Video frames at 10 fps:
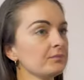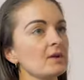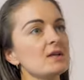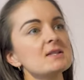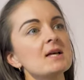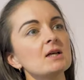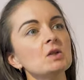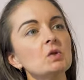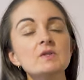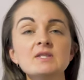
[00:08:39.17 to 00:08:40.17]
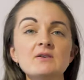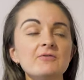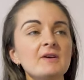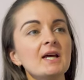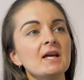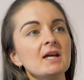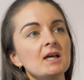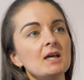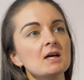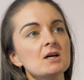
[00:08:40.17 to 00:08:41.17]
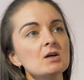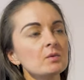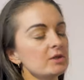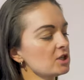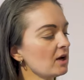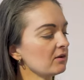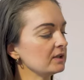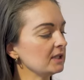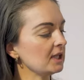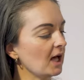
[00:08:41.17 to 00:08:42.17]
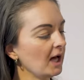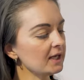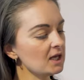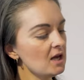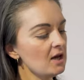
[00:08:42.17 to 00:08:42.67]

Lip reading: it's like looser fitting here, which I really like.